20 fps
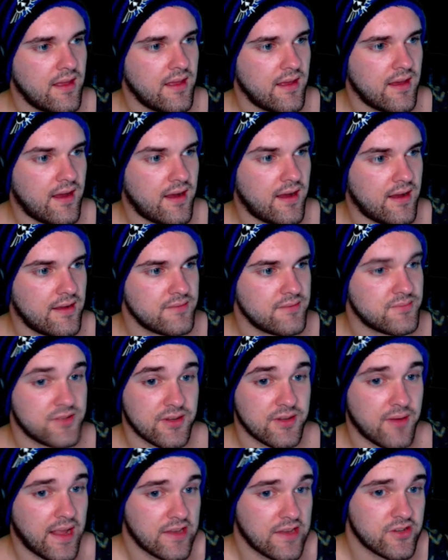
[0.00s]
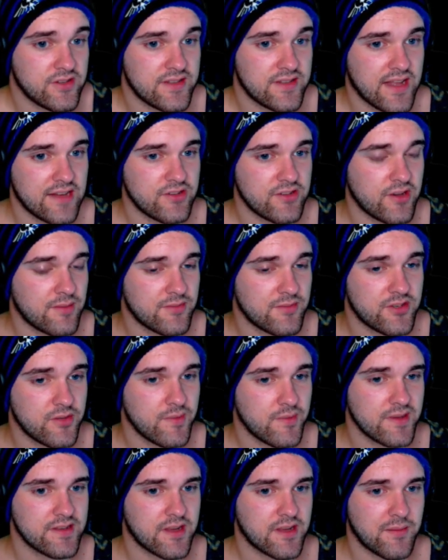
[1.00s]
Uh, so Ancient Statue, I'm
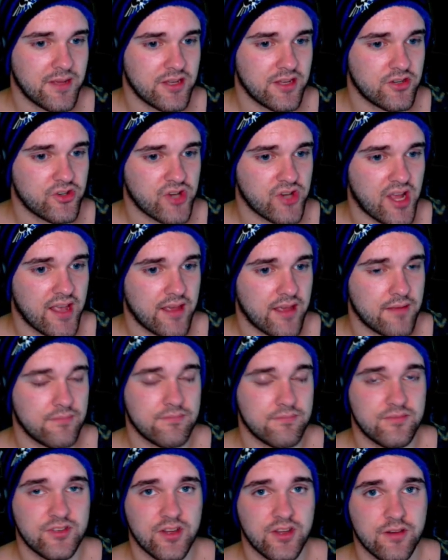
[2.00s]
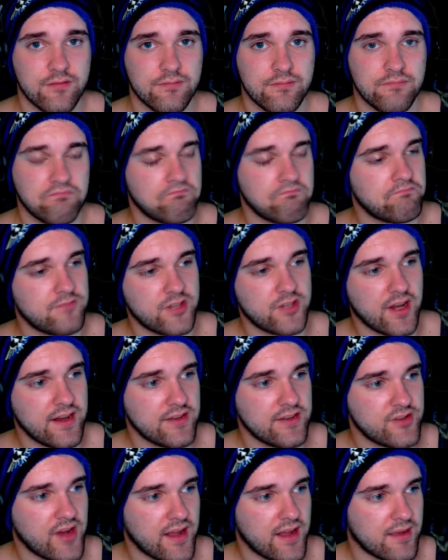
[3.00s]
assuming, is going to be a giant stone
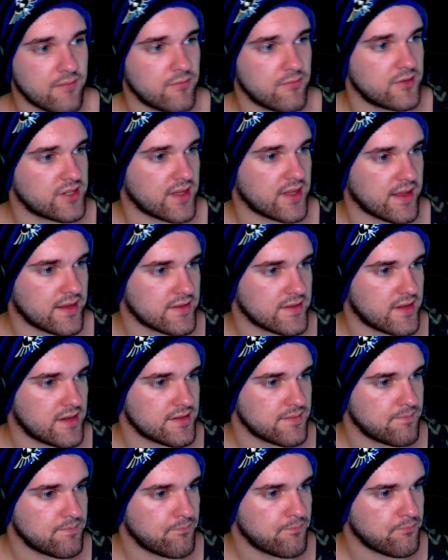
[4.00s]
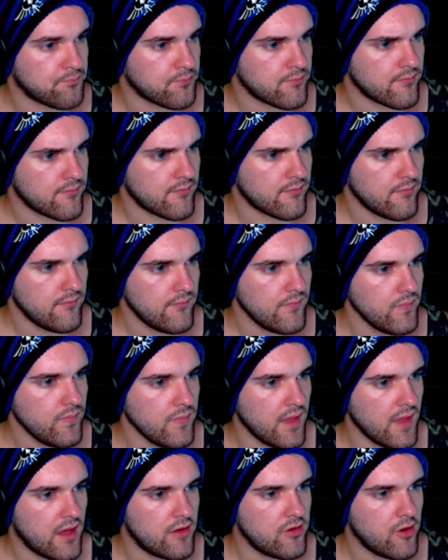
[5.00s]
Chinese dragon, which I think is awesome.
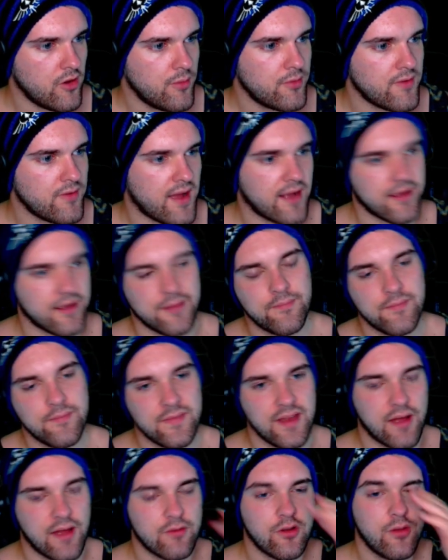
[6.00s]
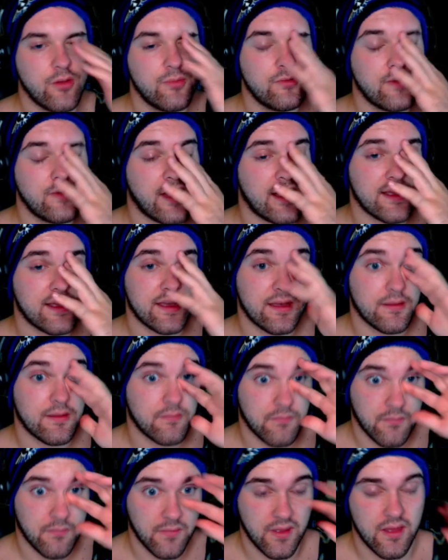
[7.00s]
Nobunaga. Now, Nobunaga,
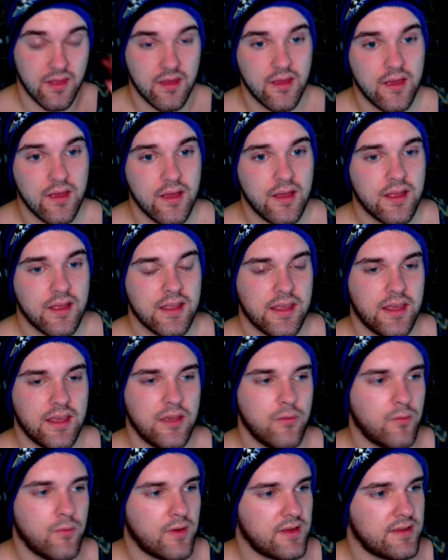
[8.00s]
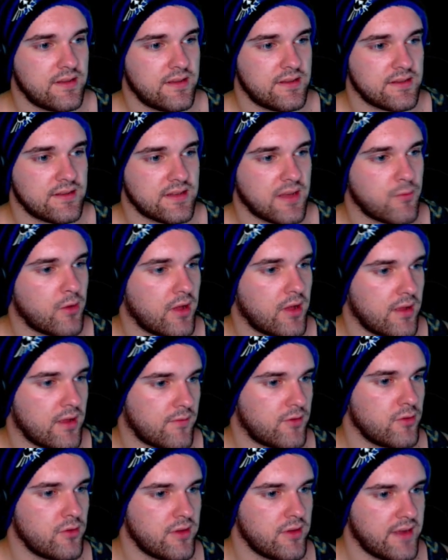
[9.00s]
he was, well,
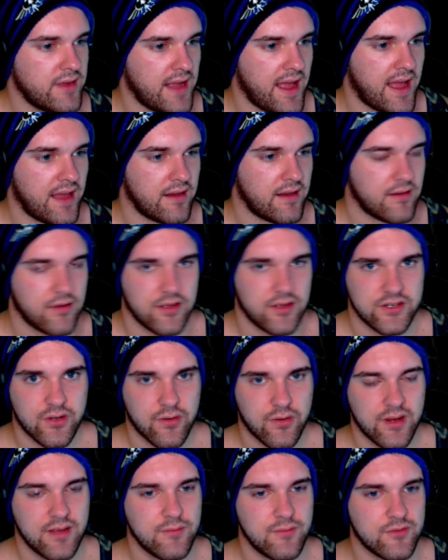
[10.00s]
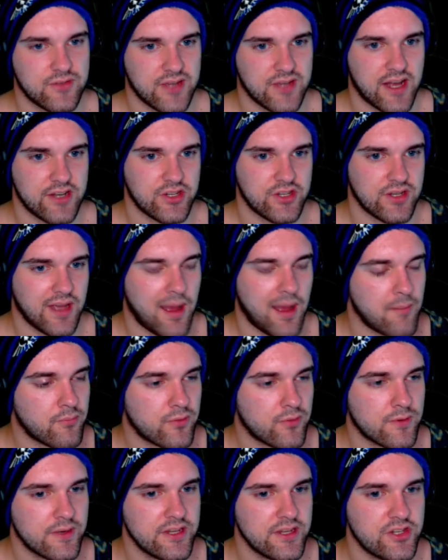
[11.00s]
if you look at Hattori and Musashi, I'm
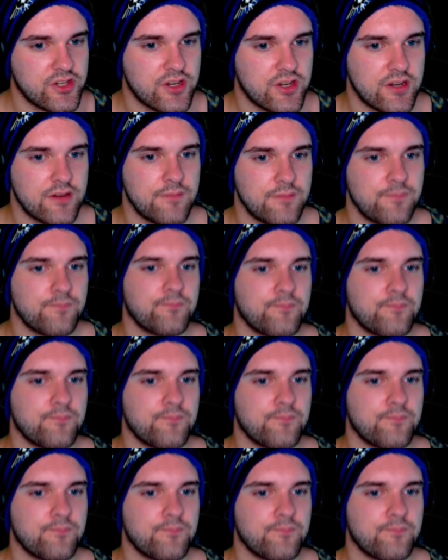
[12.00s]
pretty sure,